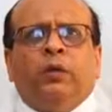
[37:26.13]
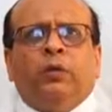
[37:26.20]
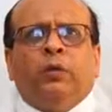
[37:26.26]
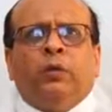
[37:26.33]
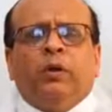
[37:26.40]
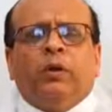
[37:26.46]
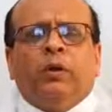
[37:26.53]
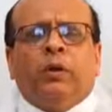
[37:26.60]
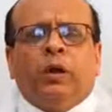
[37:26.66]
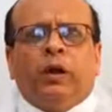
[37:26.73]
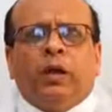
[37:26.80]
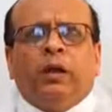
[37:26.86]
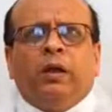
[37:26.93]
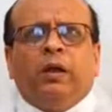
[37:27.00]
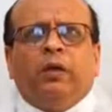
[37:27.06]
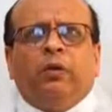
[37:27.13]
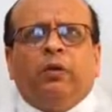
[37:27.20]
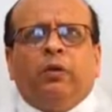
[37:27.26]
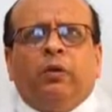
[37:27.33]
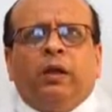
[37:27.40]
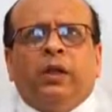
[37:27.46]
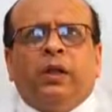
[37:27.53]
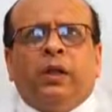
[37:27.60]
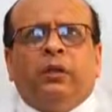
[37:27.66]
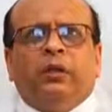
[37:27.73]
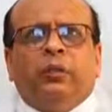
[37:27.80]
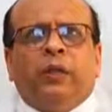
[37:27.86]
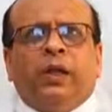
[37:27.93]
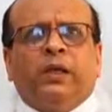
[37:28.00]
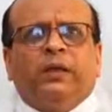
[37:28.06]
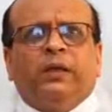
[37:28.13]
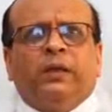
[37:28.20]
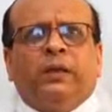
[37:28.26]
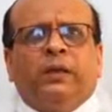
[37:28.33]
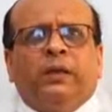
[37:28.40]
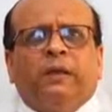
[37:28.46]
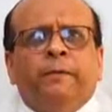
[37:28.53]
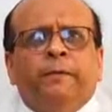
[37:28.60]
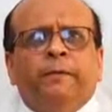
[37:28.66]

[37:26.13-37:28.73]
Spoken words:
total knee arthroplasty.